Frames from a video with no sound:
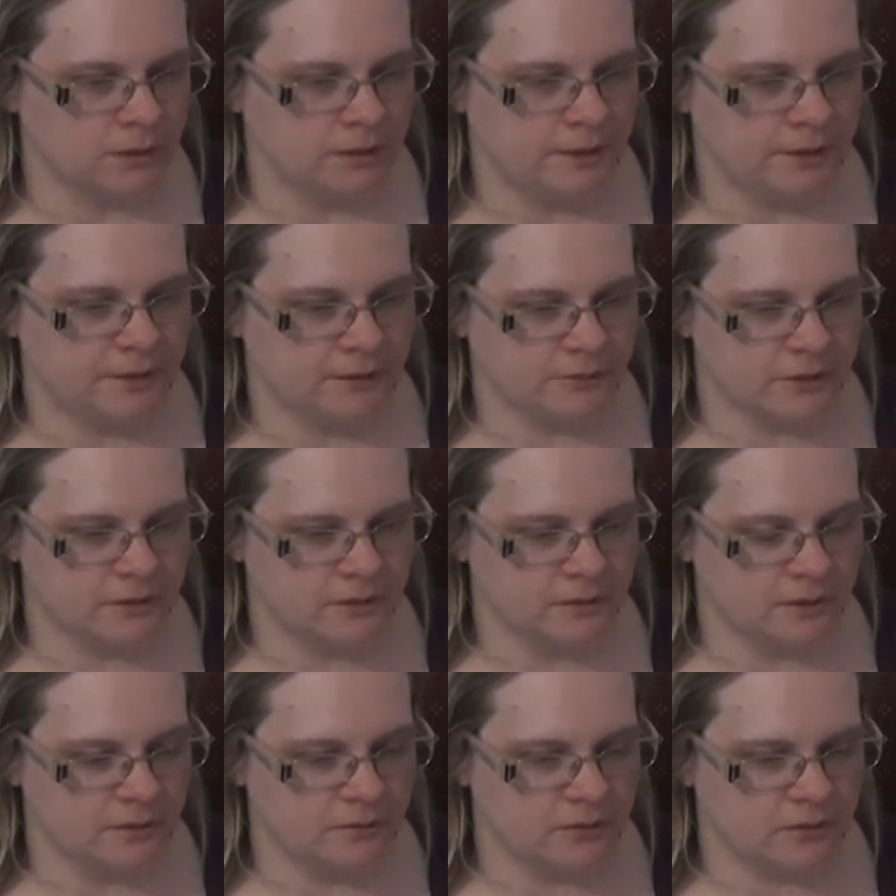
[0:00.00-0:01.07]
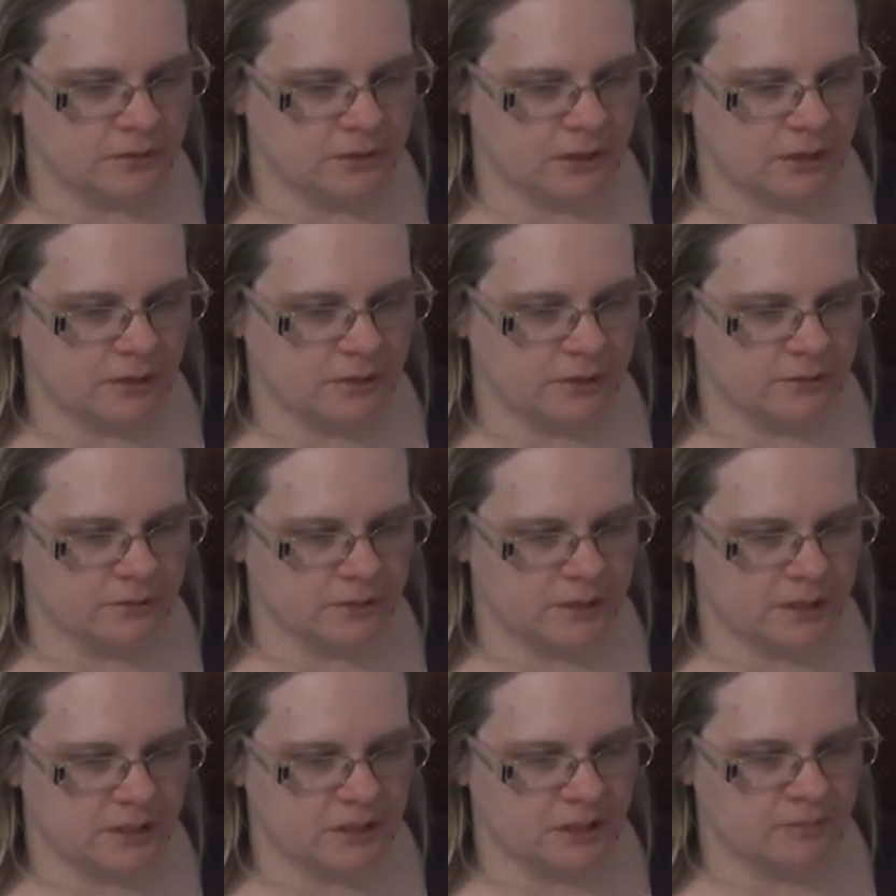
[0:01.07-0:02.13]
he kills, Othello kills
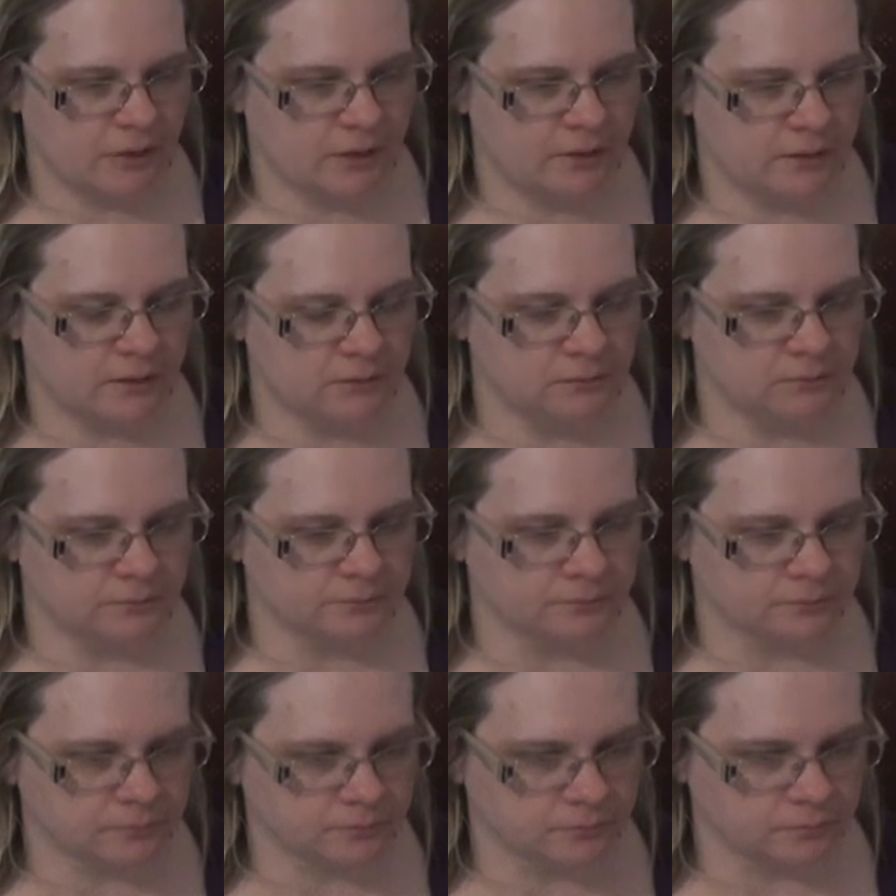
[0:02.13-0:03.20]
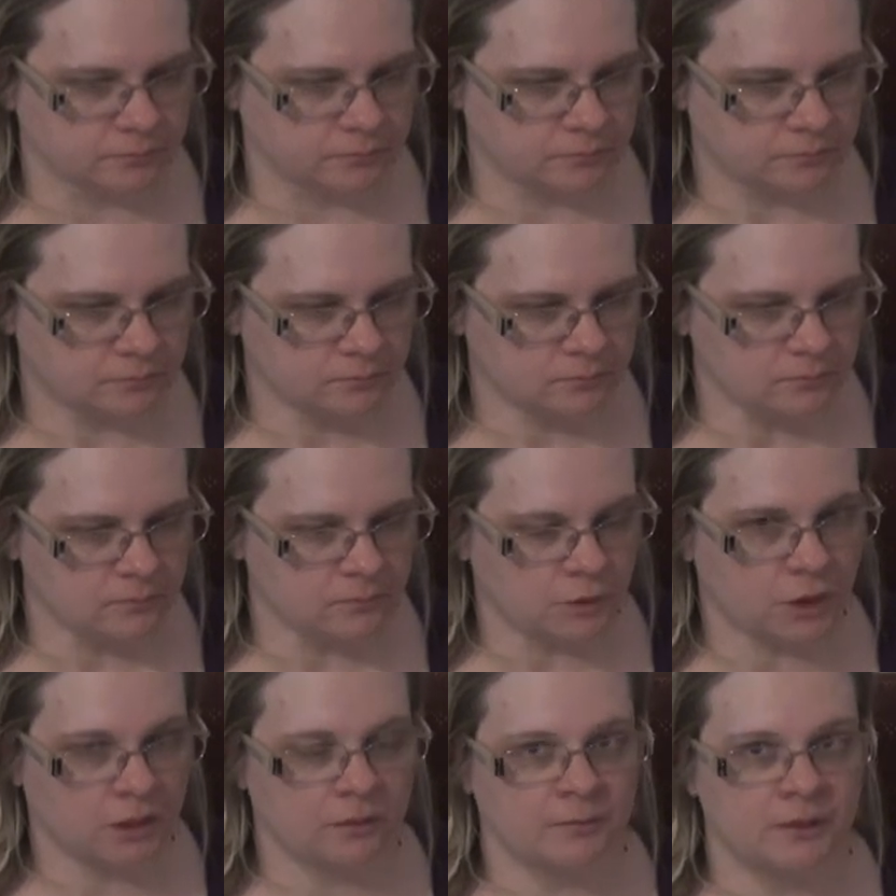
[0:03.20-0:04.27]
Desdemona.
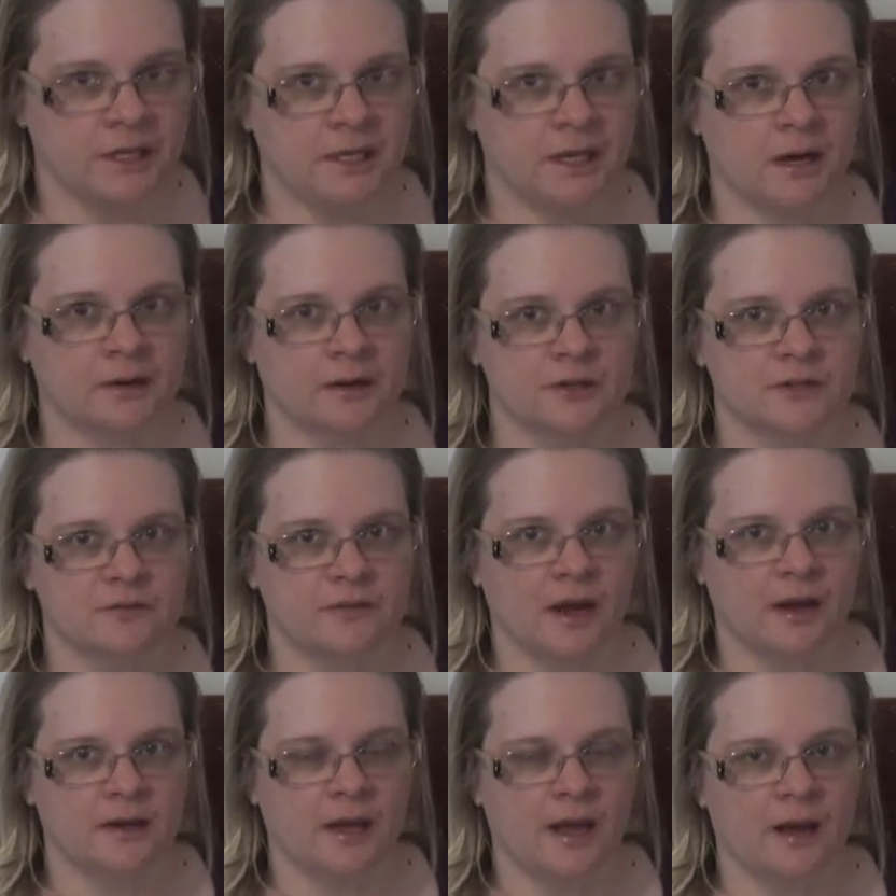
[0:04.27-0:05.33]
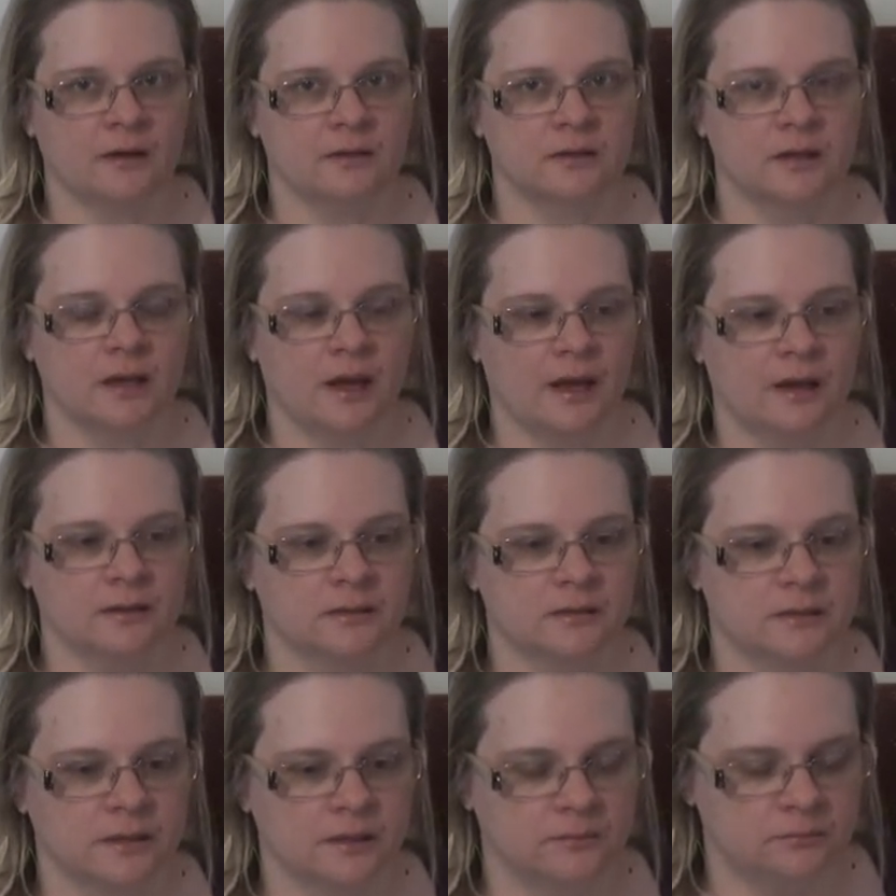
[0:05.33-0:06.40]
Um, Iago's found out
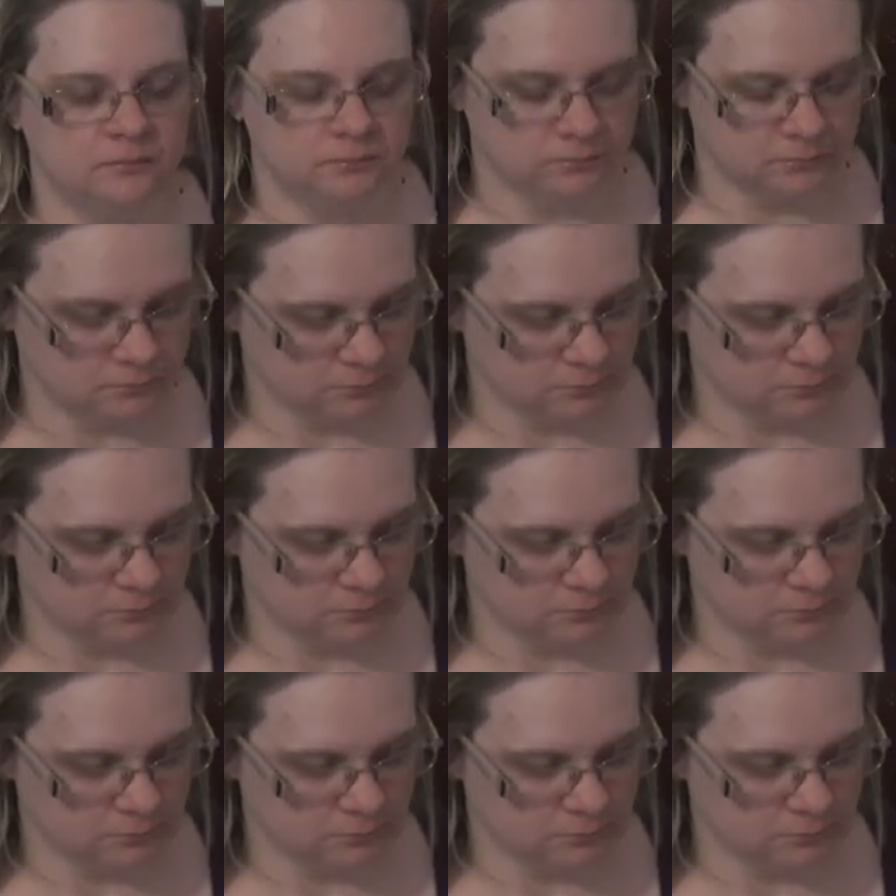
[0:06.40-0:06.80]
and um,